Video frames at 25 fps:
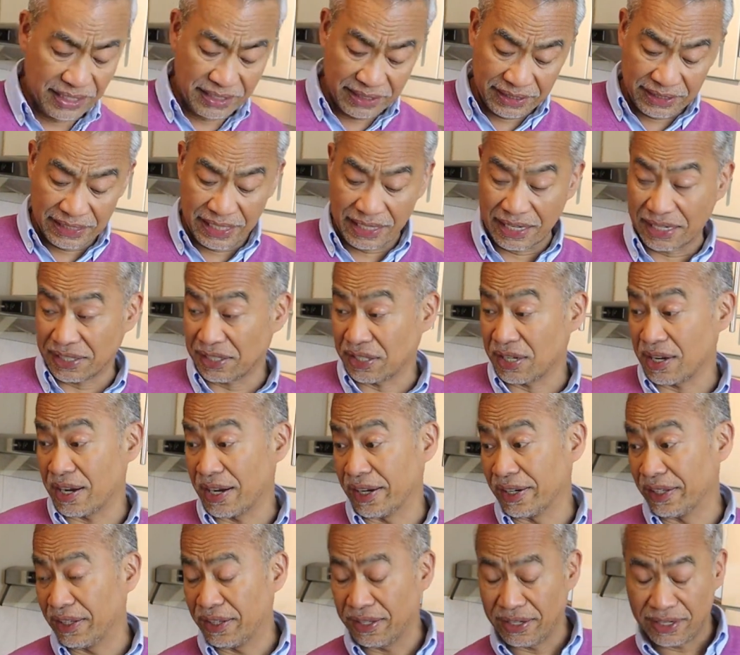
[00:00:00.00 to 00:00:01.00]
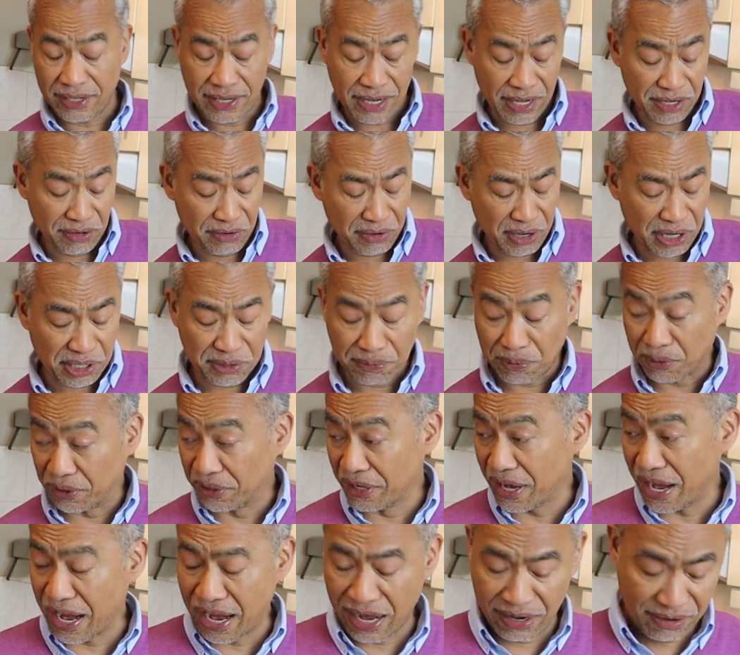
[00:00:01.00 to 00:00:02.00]
Let's set aside the ingredients
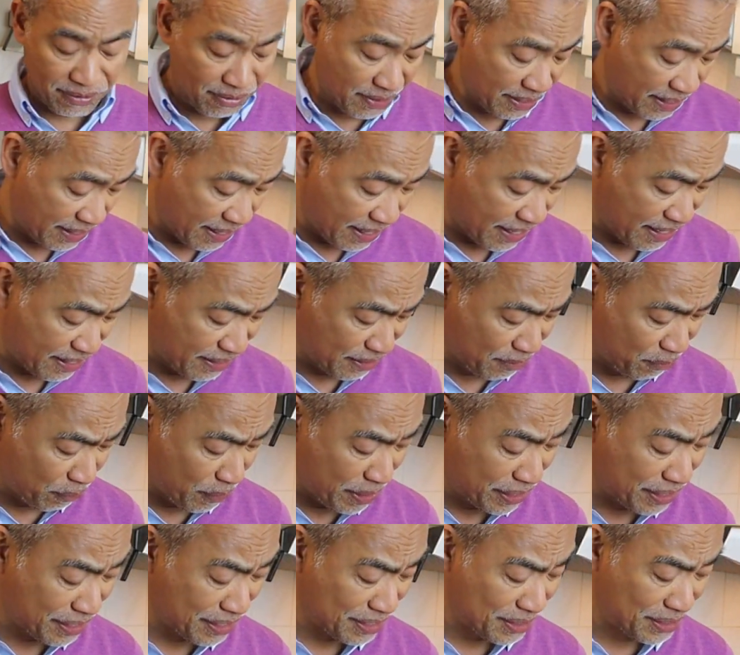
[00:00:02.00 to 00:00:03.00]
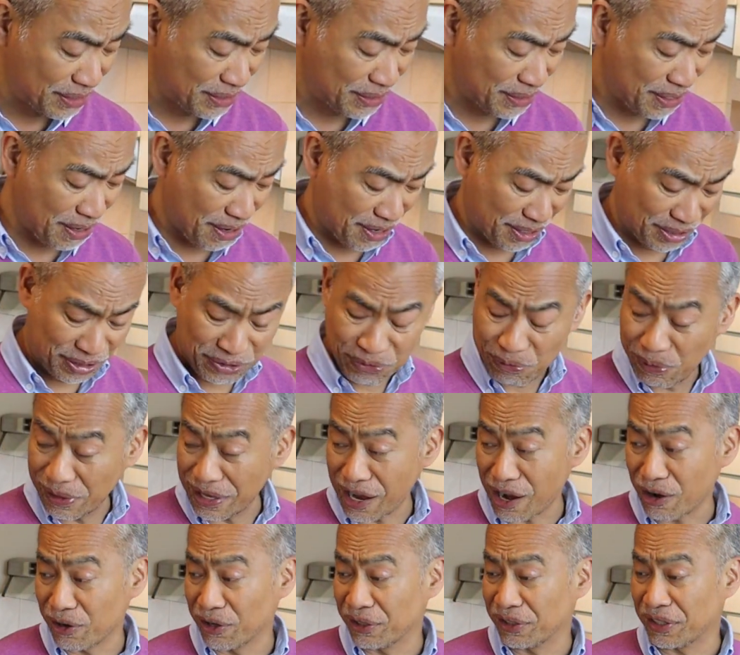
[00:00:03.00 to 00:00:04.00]
for now and we can start
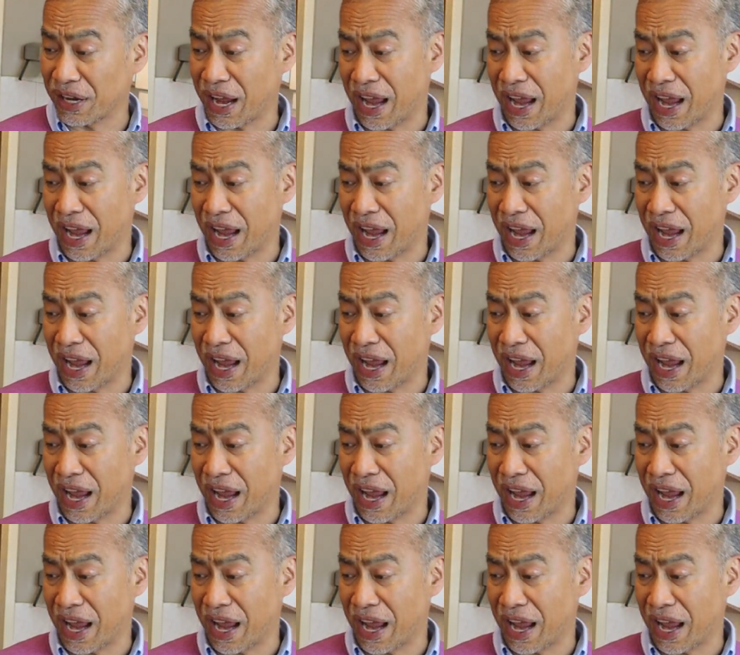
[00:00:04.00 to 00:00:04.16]
with our